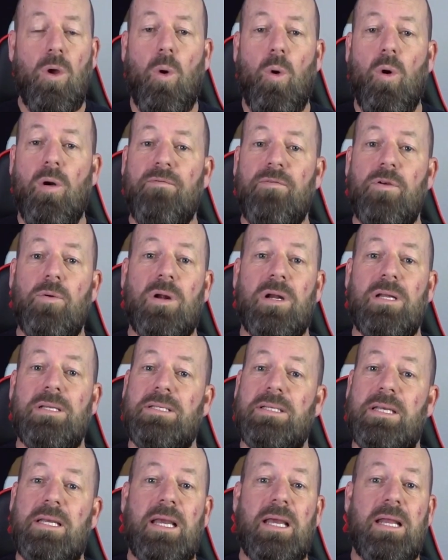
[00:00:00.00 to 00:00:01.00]
Or if you want to
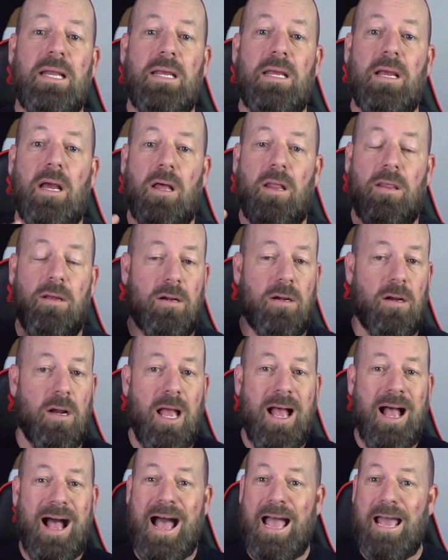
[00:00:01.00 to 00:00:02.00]
see any other
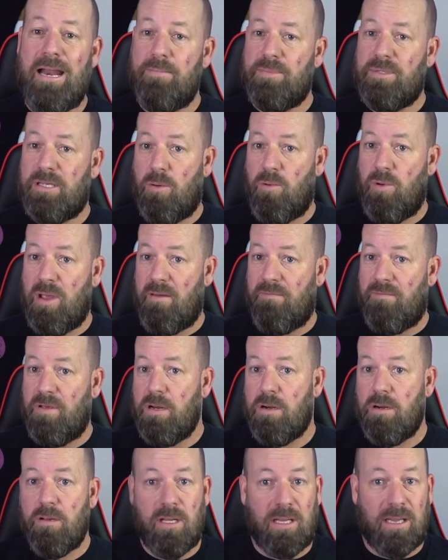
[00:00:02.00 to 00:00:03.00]
items that we have
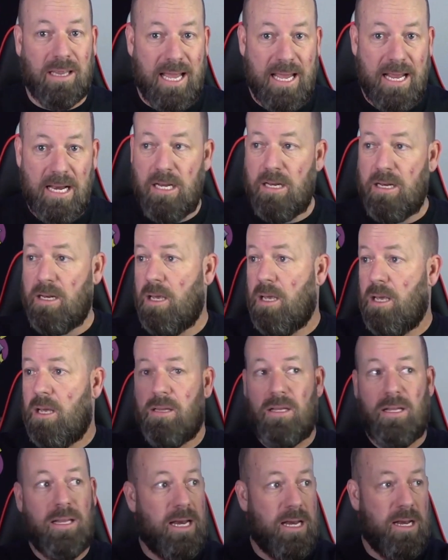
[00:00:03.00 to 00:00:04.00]
here, the lighting,
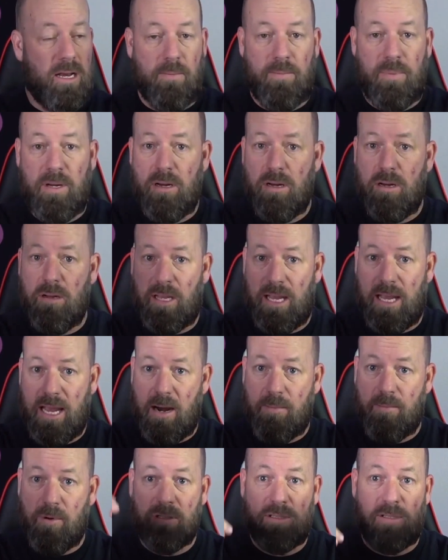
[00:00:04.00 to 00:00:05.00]
the lighting up here, the
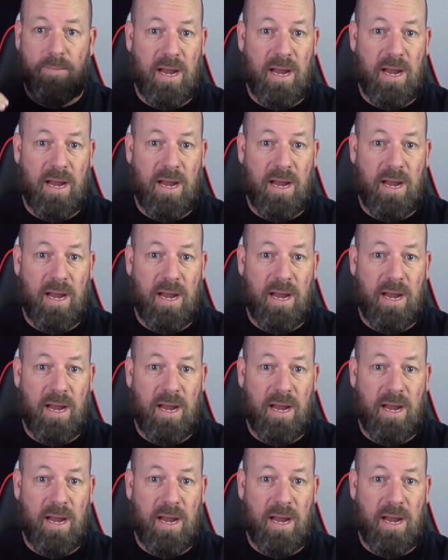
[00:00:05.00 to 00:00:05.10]
cameras, the